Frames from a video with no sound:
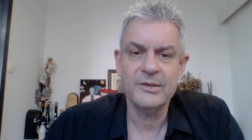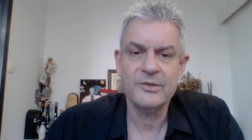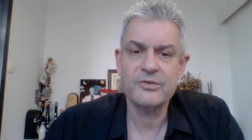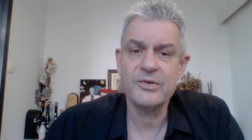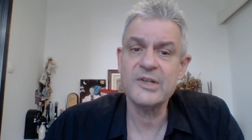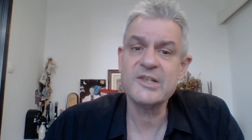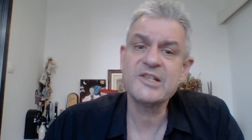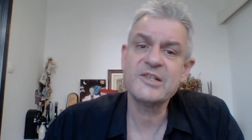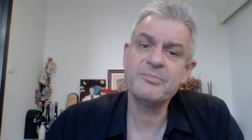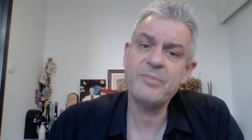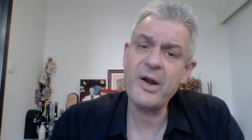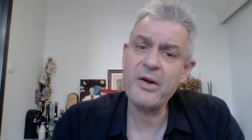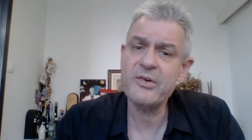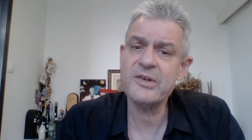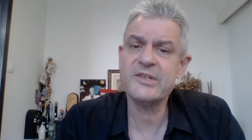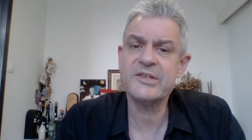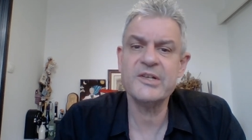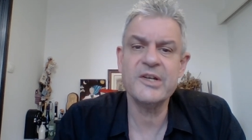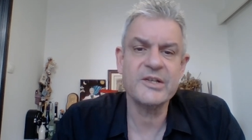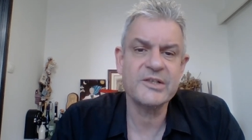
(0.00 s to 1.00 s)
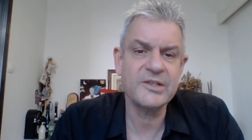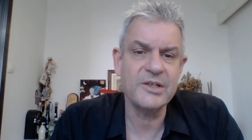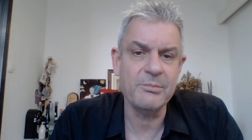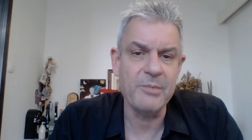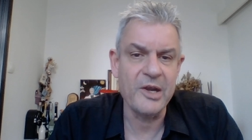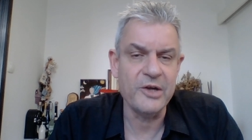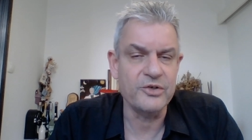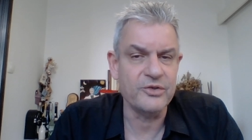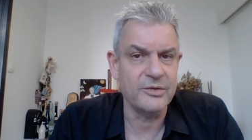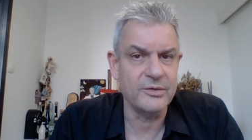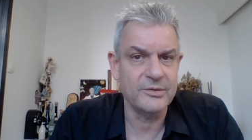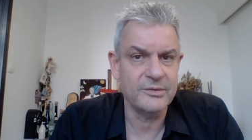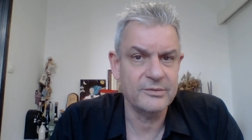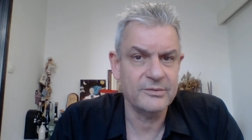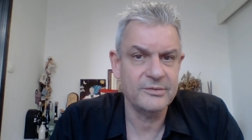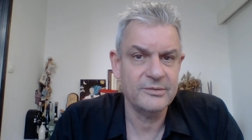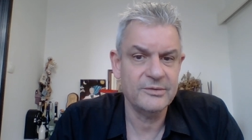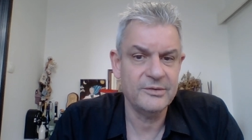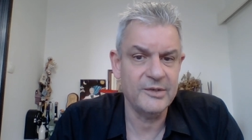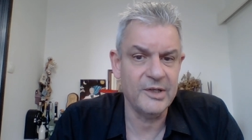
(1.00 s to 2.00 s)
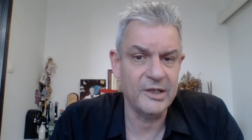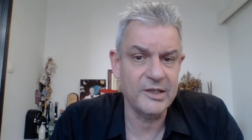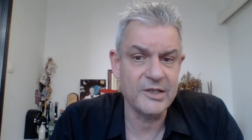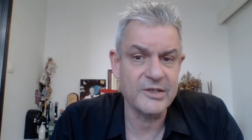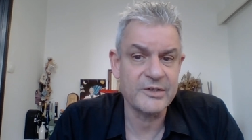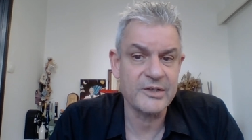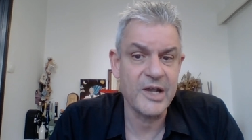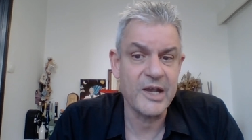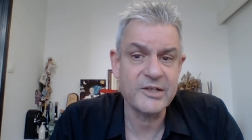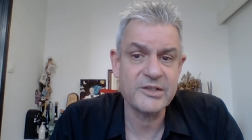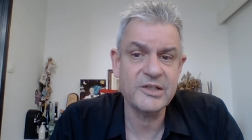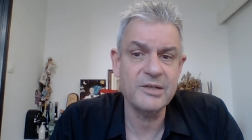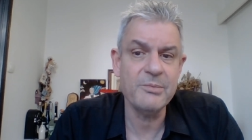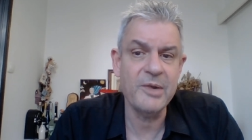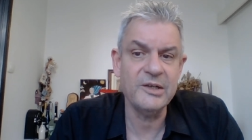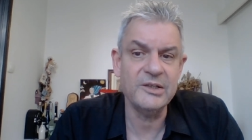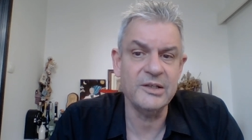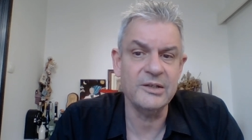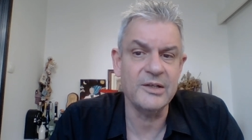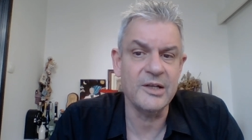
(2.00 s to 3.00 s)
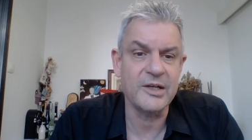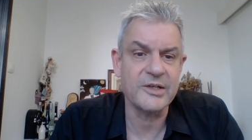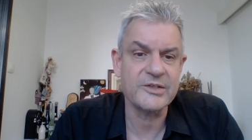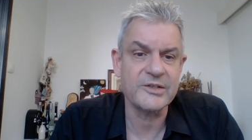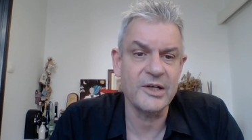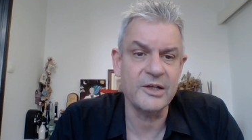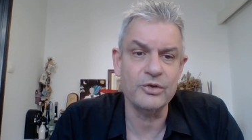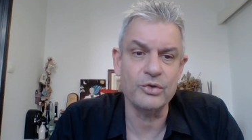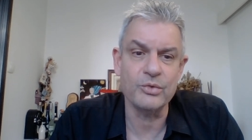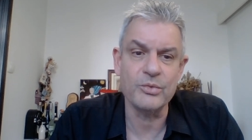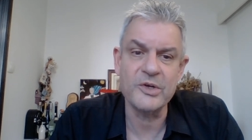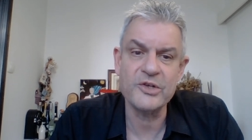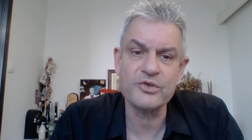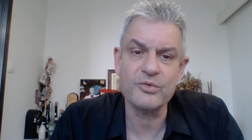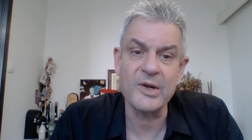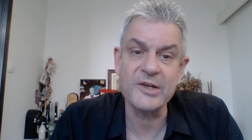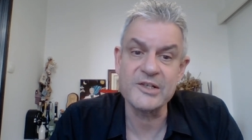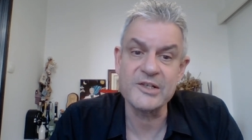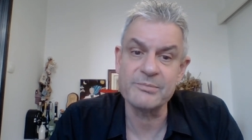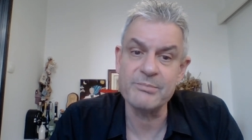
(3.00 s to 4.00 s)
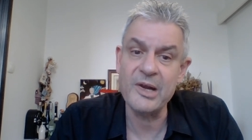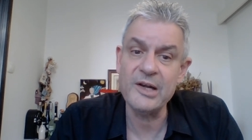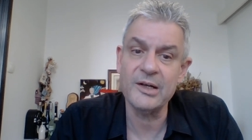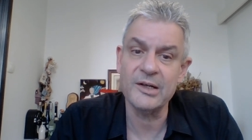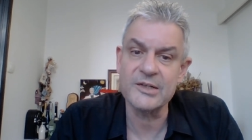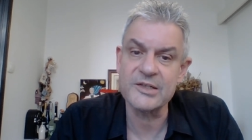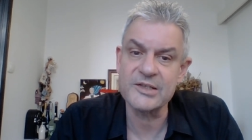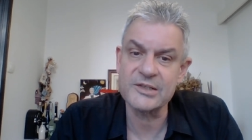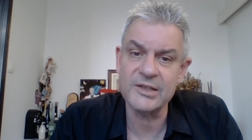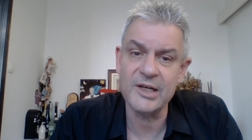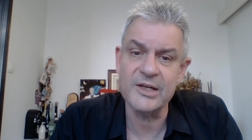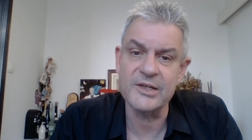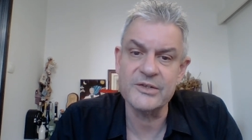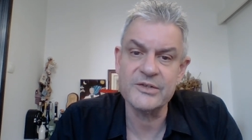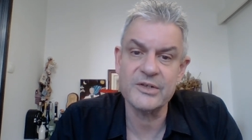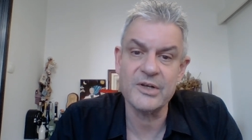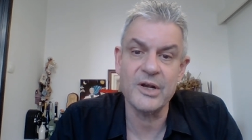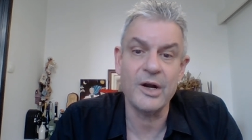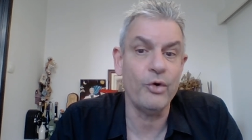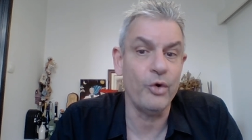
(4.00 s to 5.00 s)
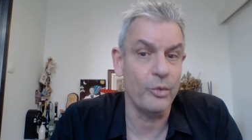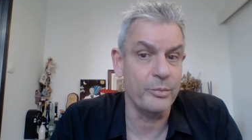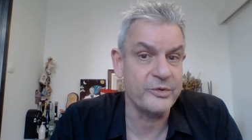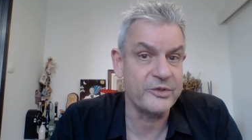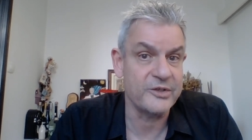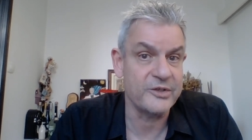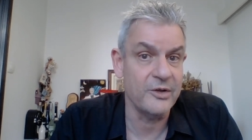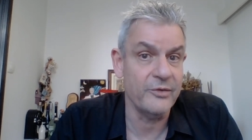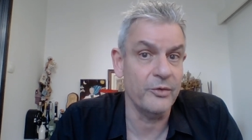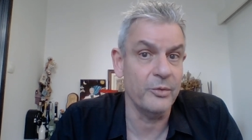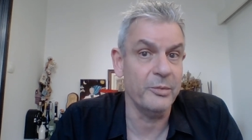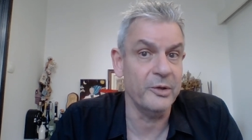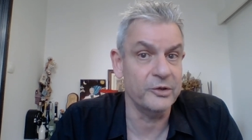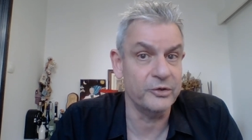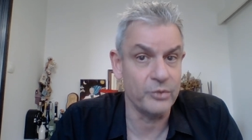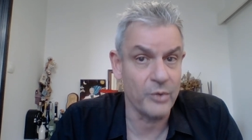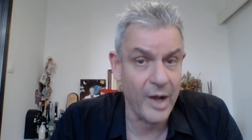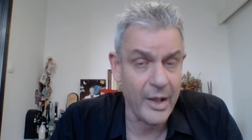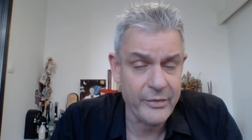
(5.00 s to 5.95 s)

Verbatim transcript: Transparency estimation that is, estimating the extent to which one's mental states are observable to